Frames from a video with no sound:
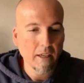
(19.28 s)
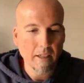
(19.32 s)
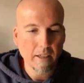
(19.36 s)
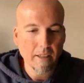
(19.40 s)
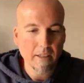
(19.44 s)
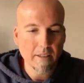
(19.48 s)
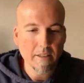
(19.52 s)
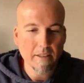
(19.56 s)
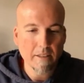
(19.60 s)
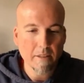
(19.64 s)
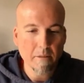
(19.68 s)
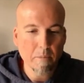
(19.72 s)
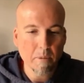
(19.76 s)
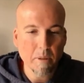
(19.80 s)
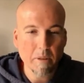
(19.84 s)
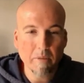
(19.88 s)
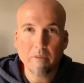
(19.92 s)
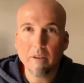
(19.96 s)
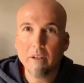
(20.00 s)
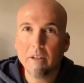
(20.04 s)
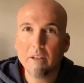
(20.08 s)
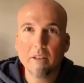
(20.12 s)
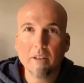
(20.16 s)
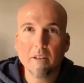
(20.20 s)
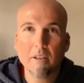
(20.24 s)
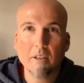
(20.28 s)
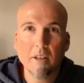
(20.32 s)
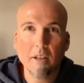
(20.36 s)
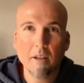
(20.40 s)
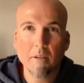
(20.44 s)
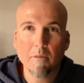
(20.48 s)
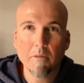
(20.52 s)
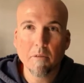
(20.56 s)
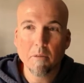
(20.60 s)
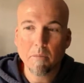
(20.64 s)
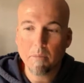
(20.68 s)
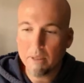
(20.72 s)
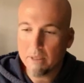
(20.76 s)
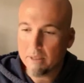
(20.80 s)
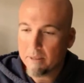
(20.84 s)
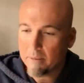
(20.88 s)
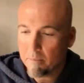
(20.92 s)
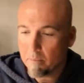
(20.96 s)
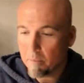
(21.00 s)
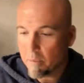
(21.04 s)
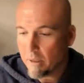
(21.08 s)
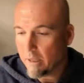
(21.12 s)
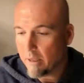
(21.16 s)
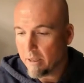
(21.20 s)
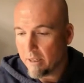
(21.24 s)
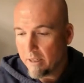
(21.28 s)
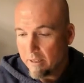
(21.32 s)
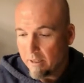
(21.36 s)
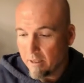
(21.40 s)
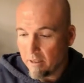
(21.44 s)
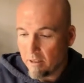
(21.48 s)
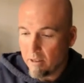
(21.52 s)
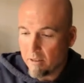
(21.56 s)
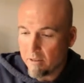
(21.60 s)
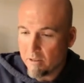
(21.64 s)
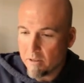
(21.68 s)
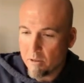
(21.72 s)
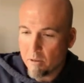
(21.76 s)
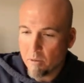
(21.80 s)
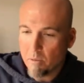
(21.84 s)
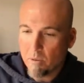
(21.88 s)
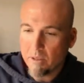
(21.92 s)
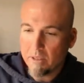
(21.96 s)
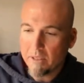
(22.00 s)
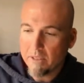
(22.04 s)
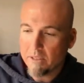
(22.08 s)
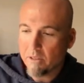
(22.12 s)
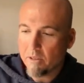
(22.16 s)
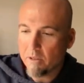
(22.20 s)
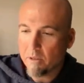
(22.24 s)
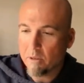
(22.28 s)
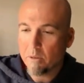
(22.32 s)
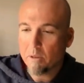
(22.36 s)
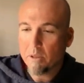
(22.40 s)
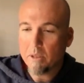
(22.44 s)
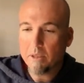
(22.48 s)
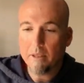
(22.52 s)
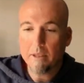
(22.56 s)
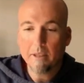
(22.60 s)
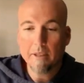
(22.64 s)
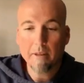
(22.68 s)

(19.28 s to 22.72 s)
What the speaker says: This has been a very good glove for me, but I also wanted to